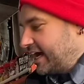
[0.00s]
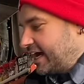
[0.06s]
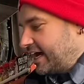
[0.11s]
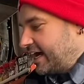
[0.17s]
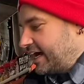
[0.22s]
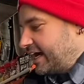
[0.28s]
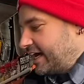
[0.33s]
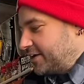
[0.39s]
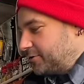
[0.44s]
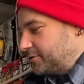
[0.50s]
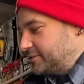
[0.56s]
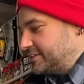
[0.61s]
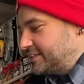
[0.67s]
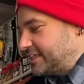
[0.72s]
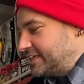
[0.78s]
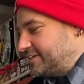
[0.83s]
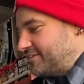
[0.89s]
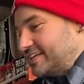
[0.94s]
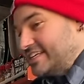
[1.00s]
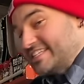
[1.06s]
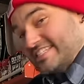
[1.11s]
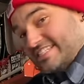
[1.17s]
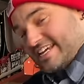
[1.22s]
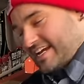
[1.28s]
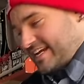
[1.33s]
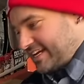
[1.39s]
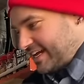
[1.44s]
Uh, an old TV
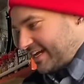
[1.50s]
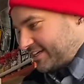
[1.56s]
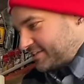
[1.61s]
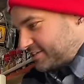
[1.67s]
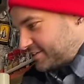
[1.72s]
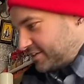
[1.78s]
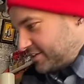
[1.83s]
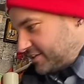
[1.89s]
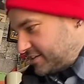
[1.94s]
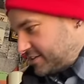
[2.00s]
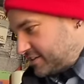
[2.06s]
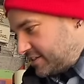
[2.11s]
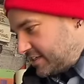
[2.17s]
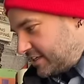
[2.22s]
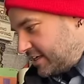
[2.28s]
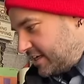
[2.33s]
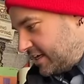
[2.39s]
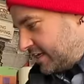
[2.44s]
stand, actually. You can see